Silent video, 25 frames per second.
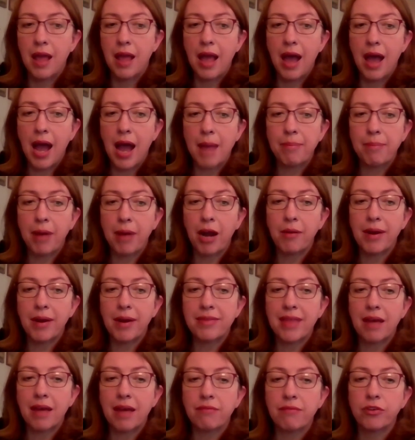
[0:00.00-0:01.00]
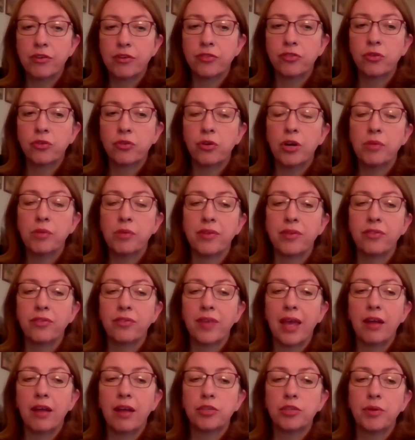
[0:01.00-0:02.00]
I part write that first chord with
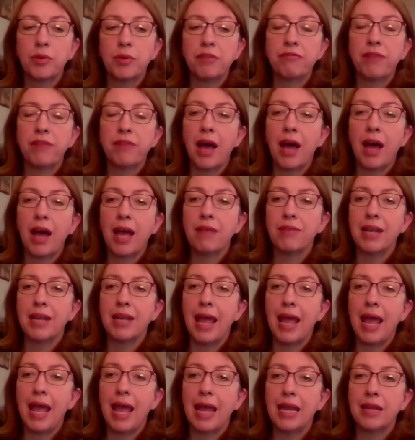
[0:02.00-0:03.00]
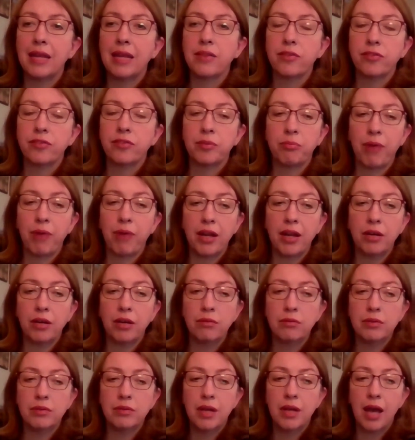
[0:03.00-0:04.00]
scale degree 5 and A in the
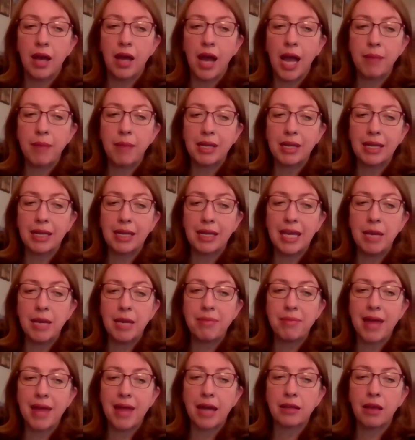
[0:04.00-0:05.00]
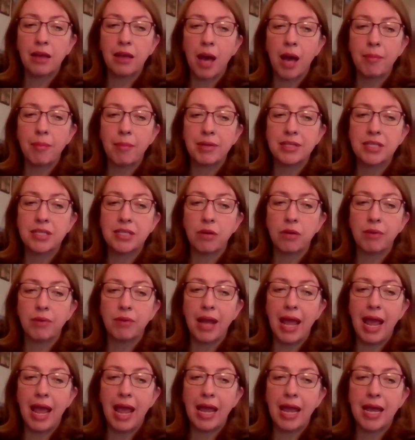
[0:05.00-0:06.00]
soprano. I'm going to keep that common tone
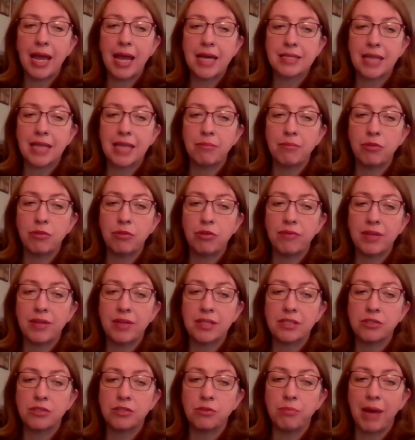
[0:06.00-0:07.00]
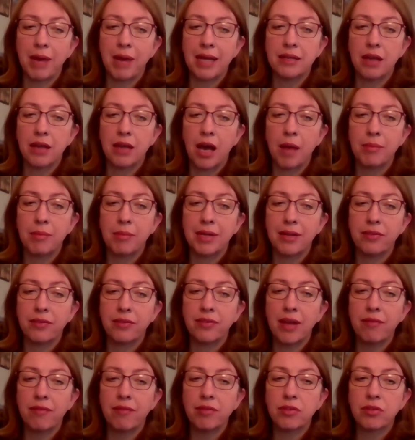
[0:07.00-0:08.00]
A as I move into my dominant
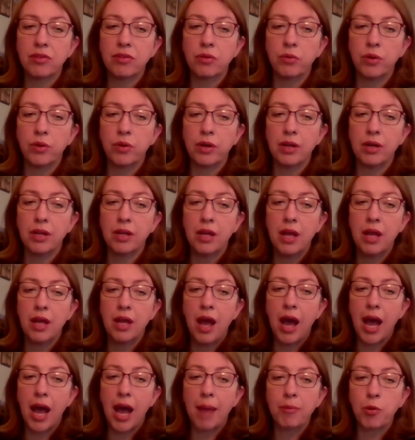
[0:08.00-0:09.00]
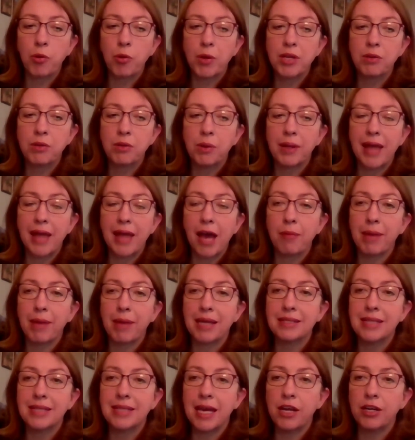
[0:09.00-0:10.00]
seventh chord. I'm going to allow my
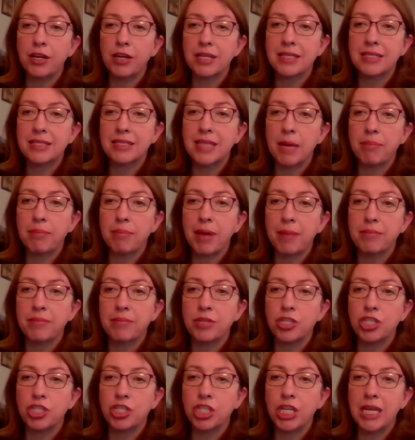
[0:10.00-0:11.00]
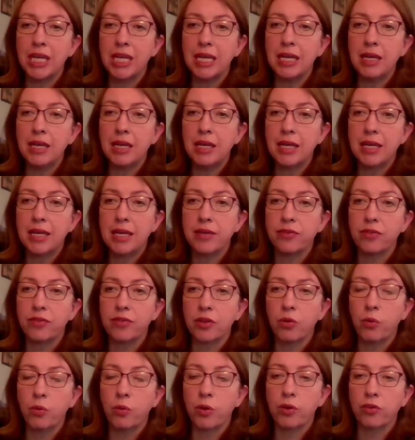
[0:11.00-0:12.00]
tenor to step up, and G is the
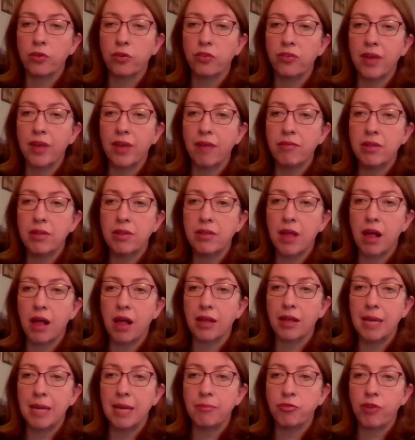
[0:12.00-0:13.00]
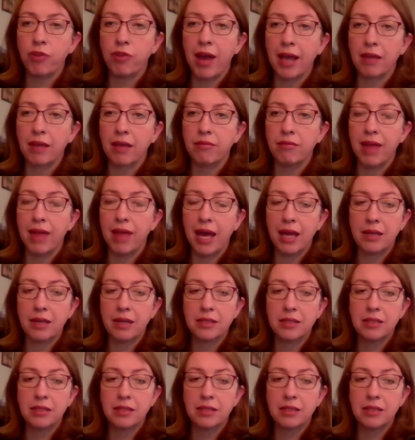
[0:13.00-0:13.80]
chordal seventh. I'll keep track of that.